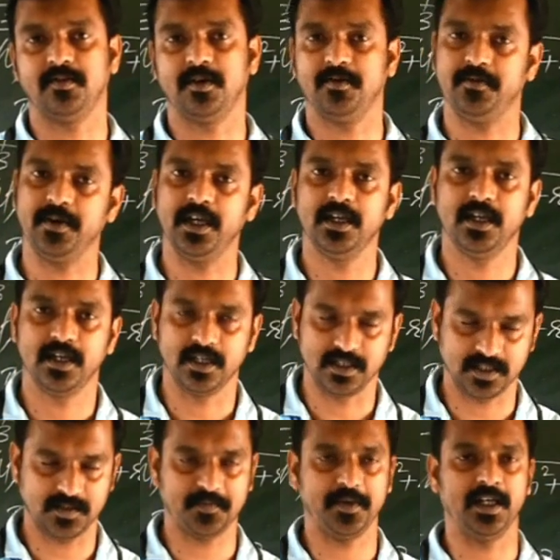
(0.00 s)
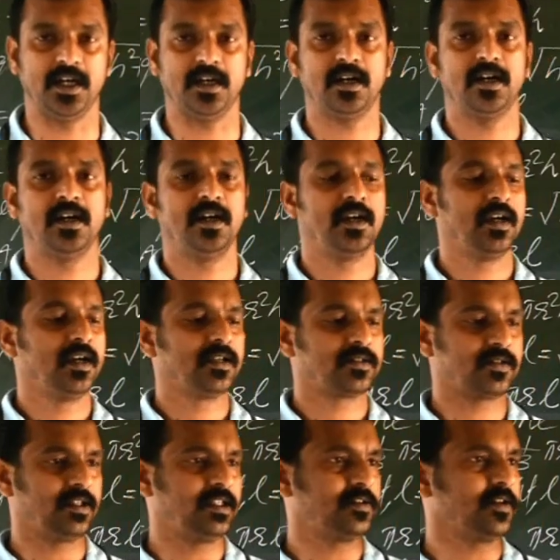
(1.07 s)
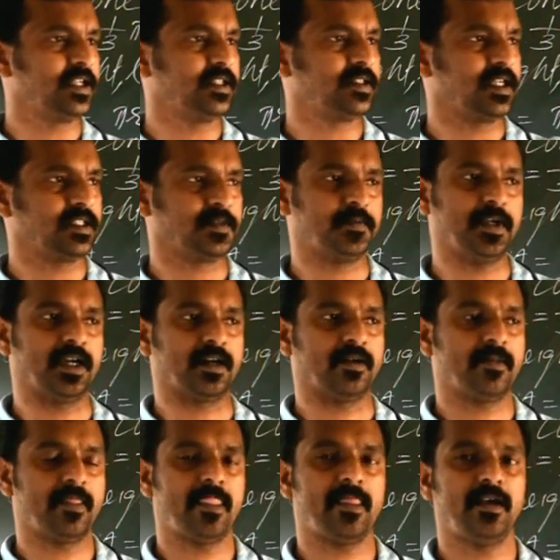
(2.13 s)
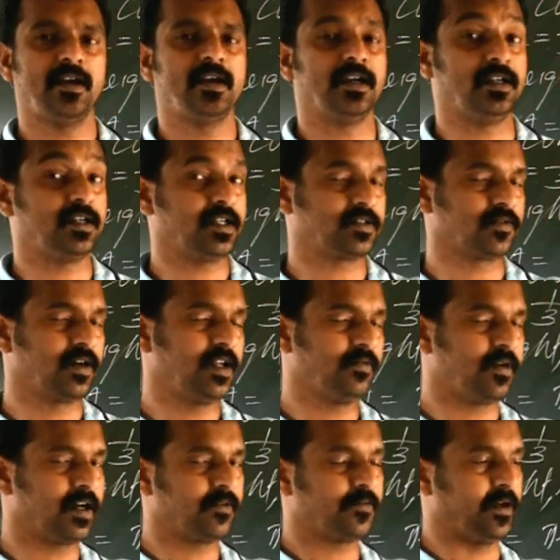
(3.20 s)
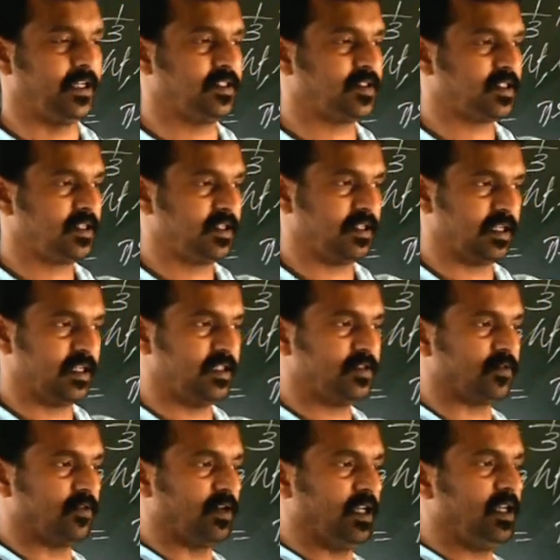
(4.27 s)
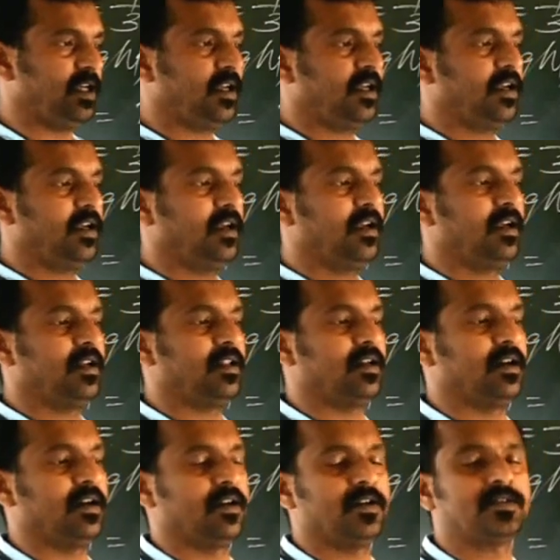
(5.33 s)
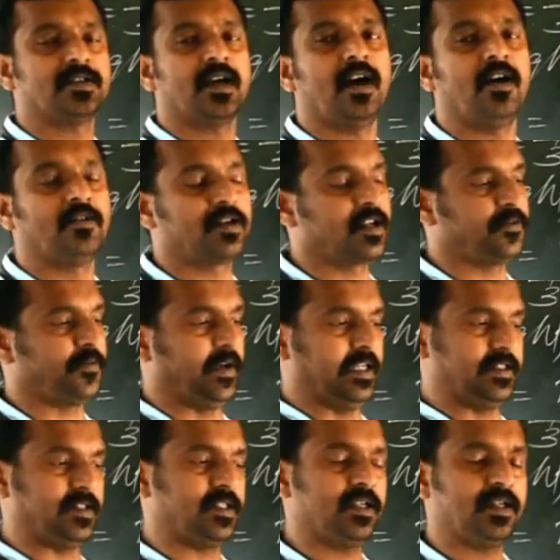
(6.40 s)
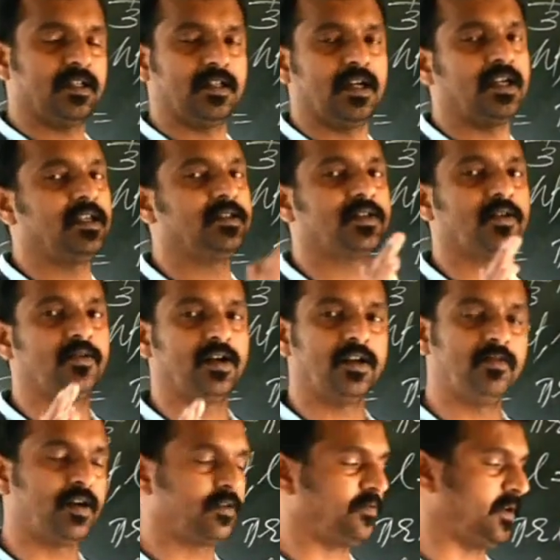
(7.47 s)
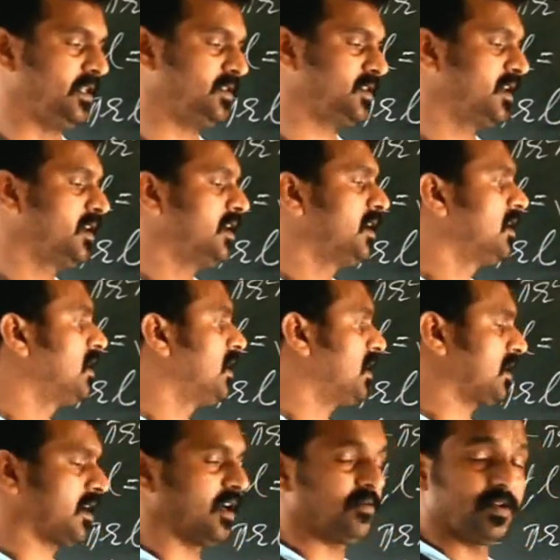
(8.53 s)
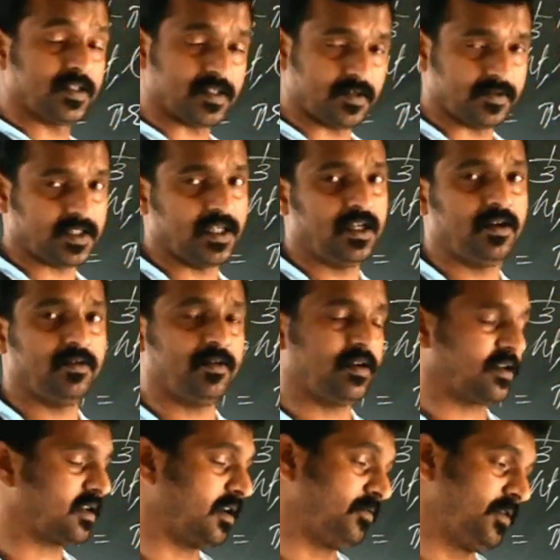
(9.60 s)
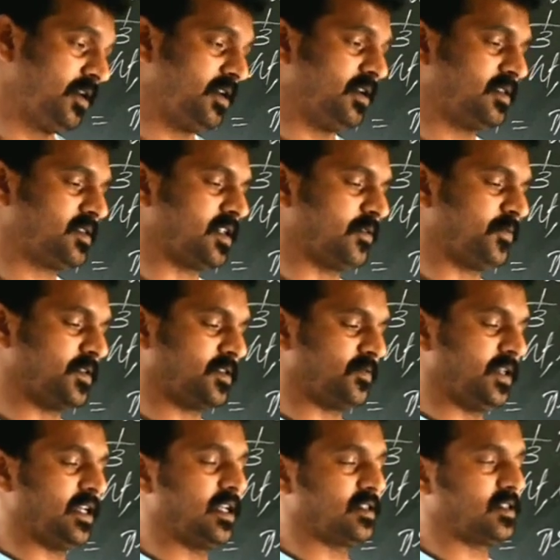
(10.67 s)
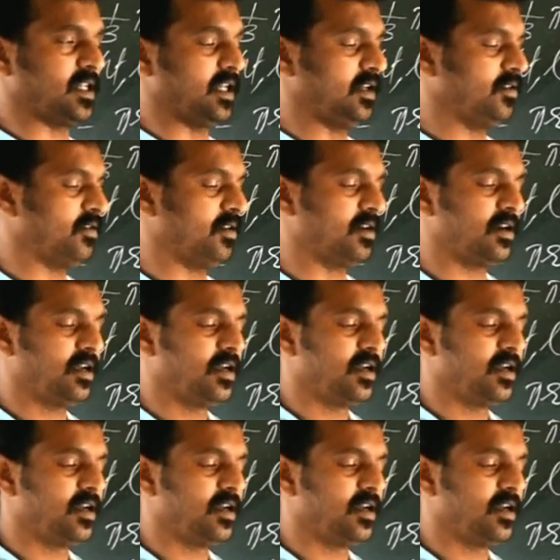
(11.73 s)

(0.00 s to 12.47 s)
of a sphere. So this one is a sphere. It has only one face, that is only the outer face. That is only one face. A curved surface area, a curved surface we can say, or